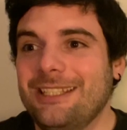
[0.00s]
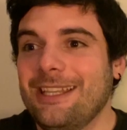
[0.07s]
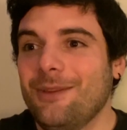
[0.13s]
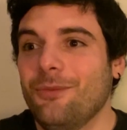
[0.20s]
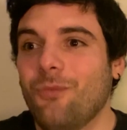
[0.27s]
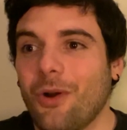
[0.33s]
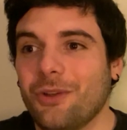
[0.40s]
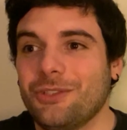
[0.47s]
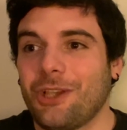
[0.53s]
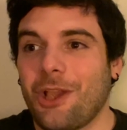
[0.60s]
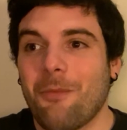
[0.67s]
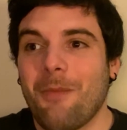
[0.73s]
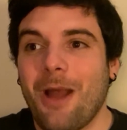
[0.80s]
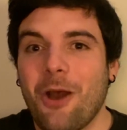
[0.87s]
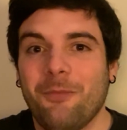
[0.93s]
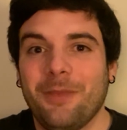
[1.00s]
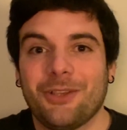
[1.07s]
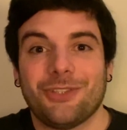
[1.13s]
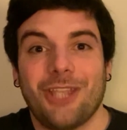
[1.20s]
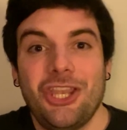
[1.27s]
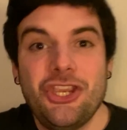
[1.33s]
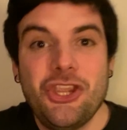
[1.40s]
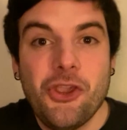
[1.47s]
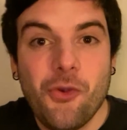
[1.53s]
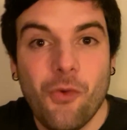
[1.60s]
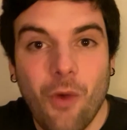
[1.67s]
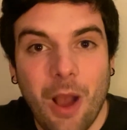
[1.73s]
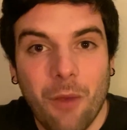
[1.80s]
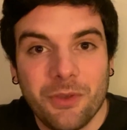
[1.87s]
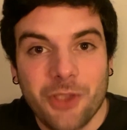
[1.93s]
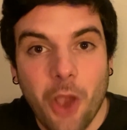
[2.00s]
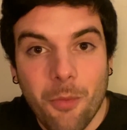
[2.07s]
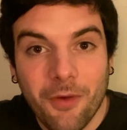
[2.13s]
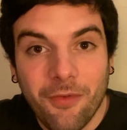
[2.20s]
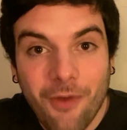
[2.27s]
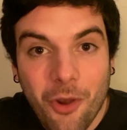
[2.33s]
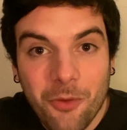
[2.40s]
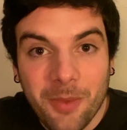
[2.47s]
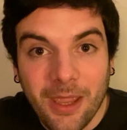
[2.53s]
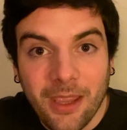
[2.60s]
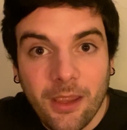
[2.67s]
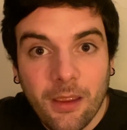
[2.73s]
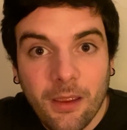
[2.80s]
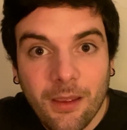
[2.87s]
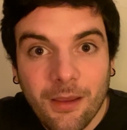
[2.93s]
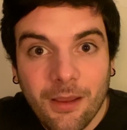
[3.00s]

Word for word: didn't want to come out because he knew I was homophobic.